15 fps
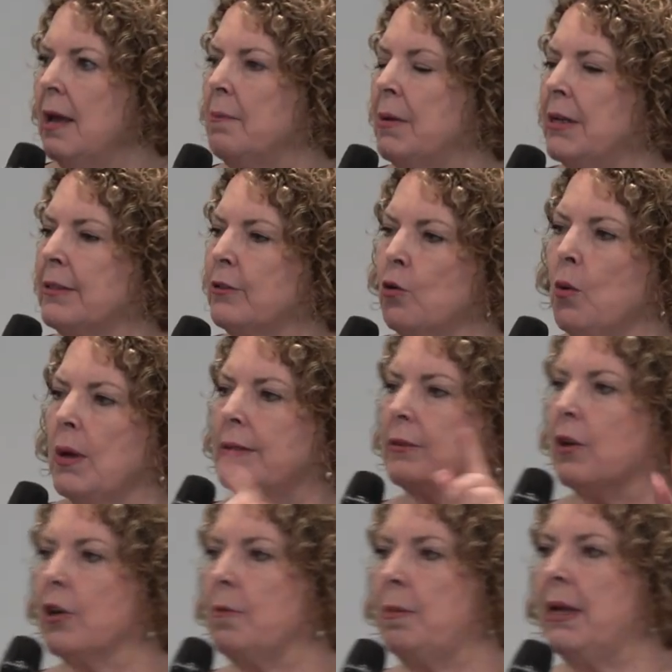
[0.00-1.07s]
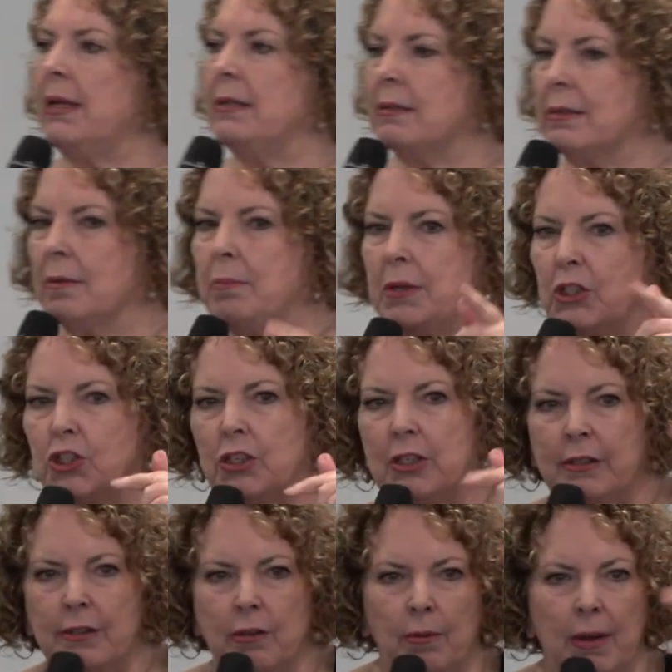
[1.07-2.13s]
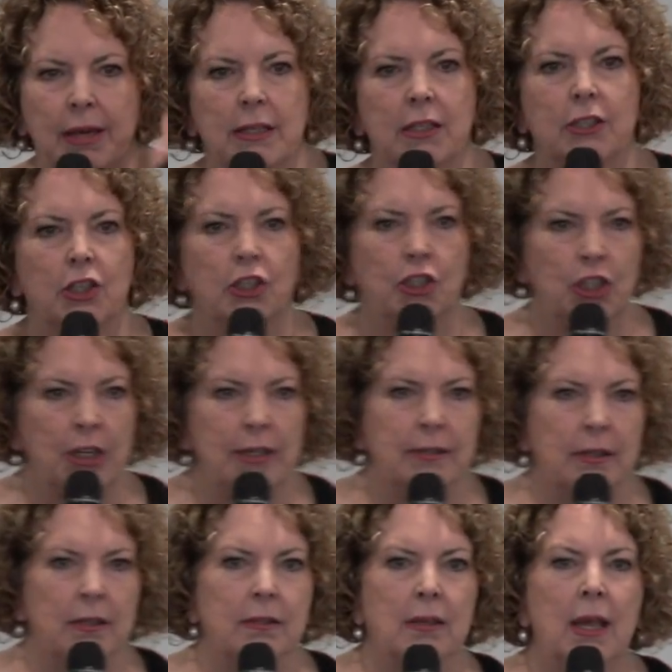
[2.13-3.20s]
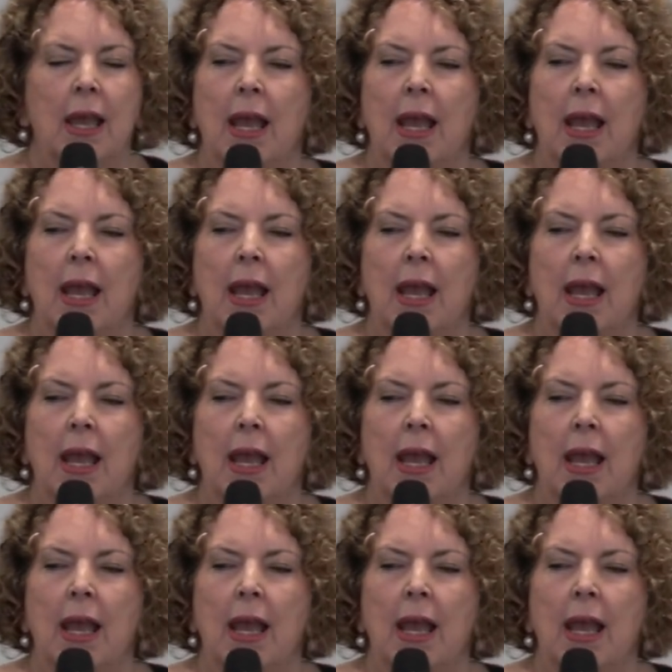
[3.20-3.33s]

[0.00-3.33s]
But it's always got to be in submission and surrender to Jesus.